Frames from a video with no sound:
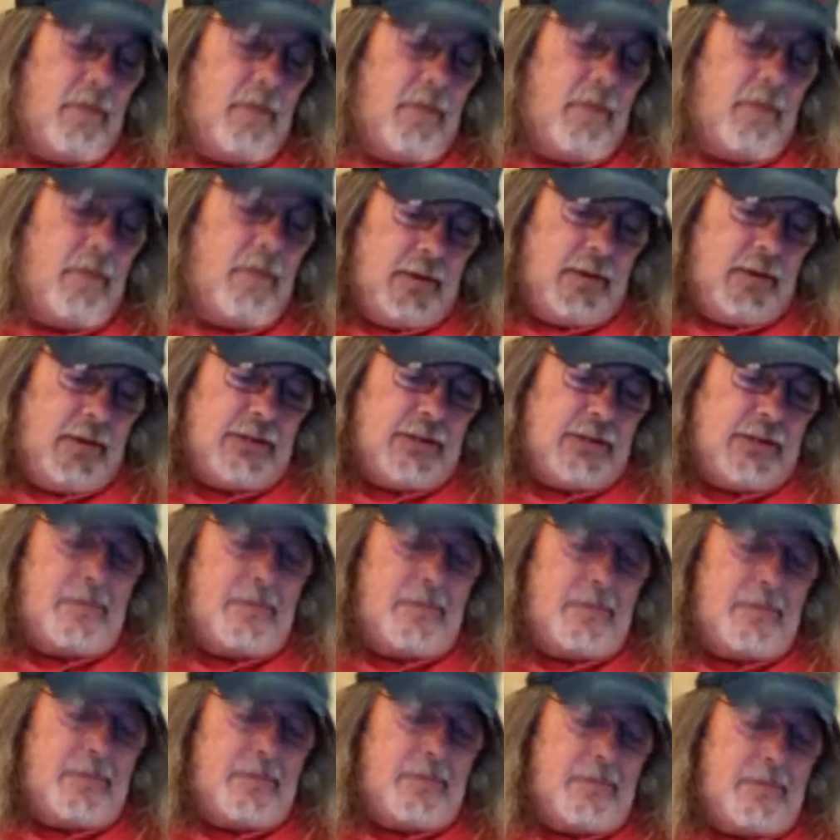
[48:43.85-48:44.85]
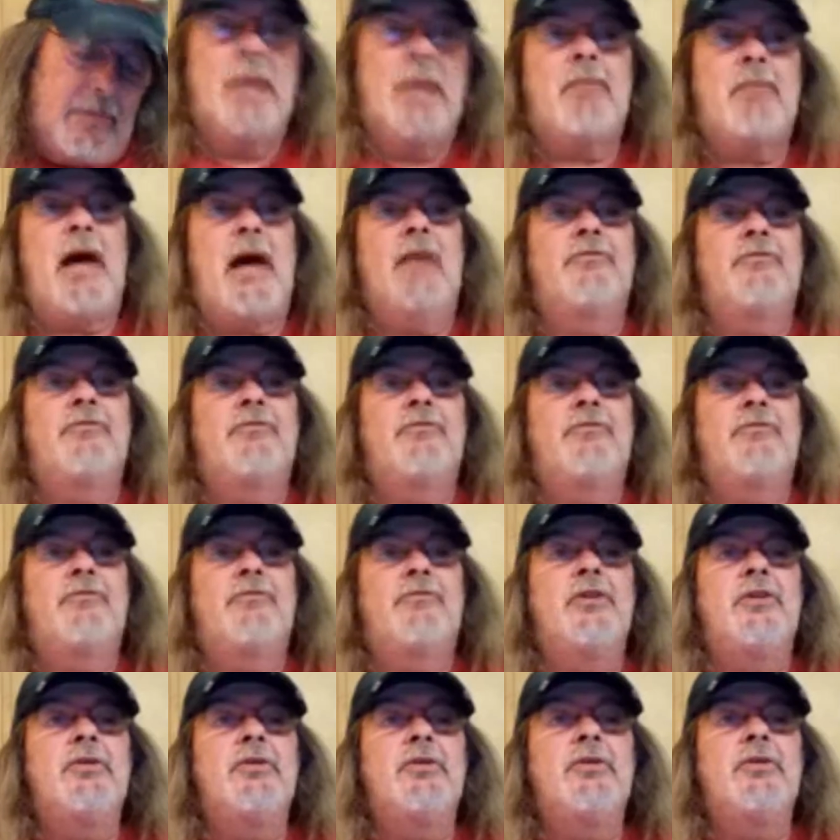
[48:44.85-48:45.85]
They jump on that pile of food
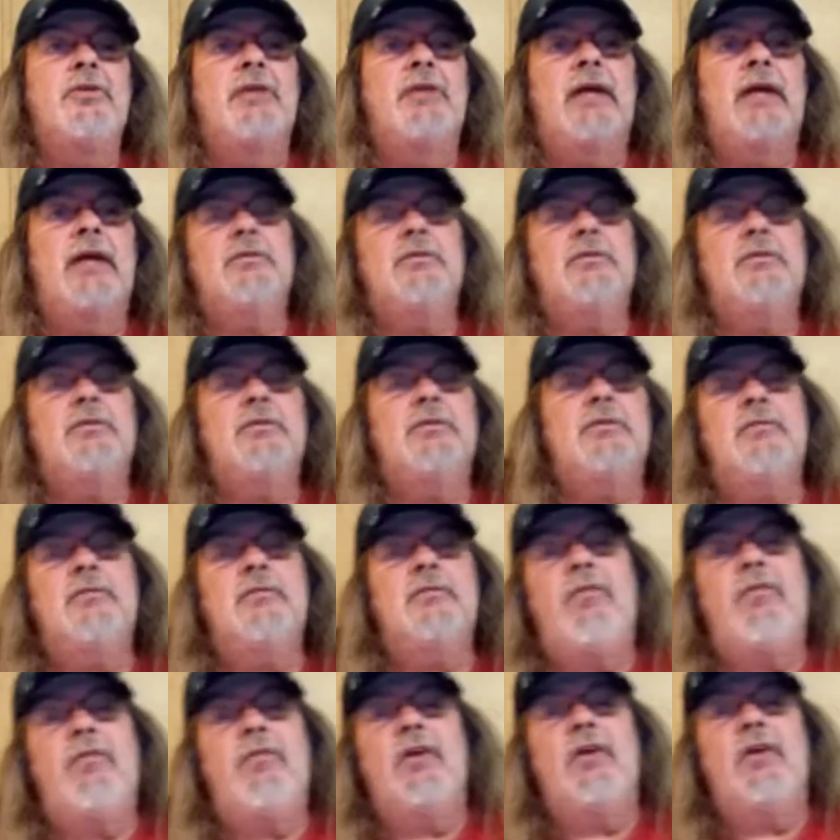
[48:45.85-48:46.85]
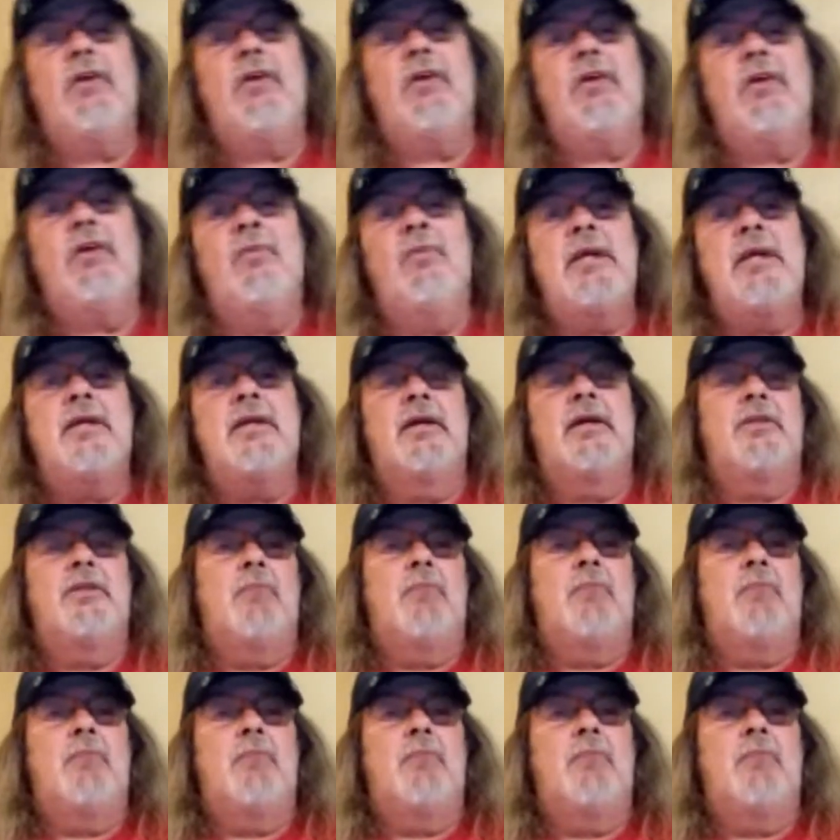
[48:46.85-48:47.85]
like there ain't gonna be none
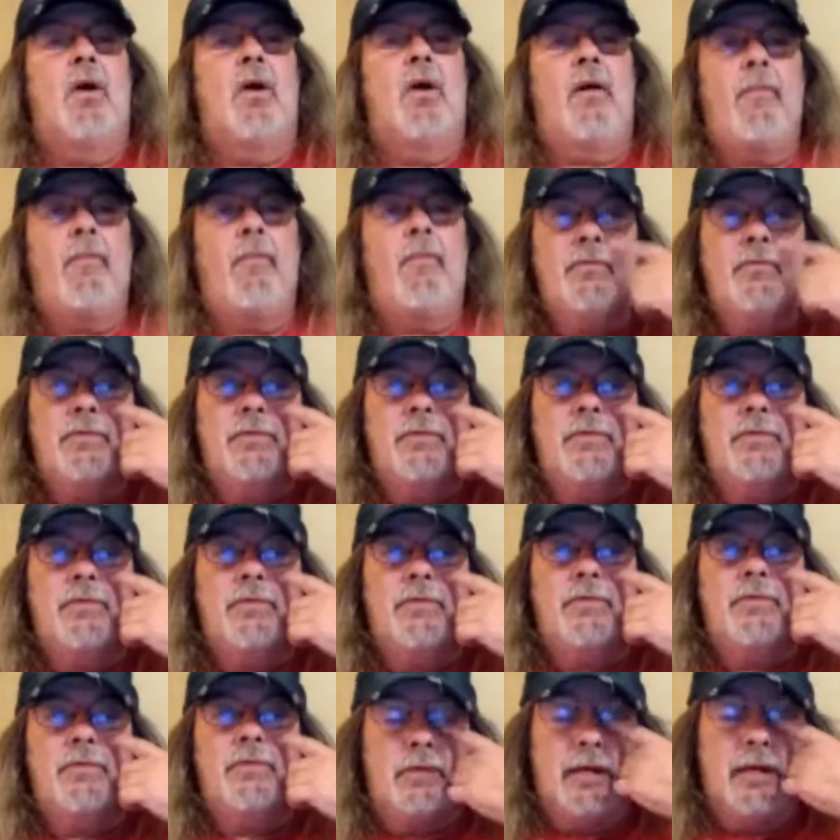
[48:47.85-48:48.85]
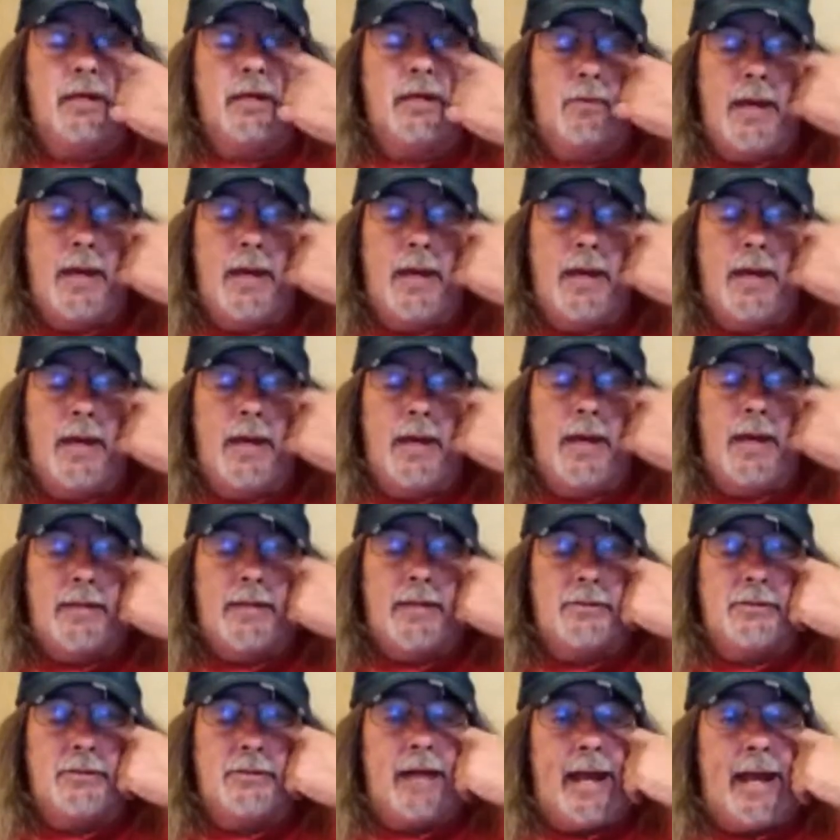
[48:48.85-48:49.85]
tomorrow. Don't get in their way because
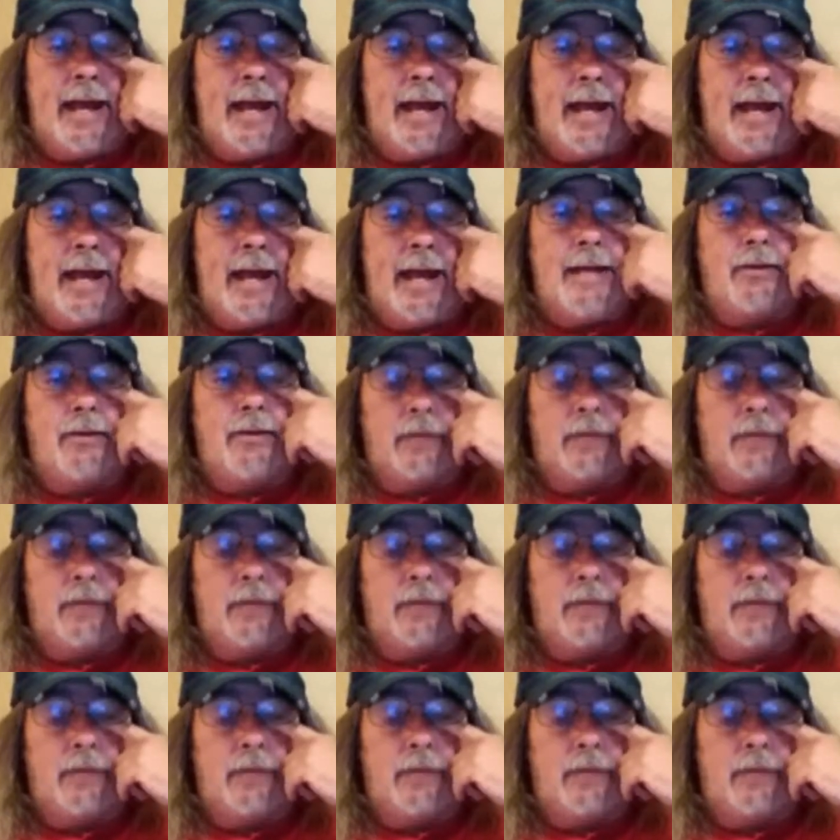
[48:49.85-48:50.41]
they're hangry.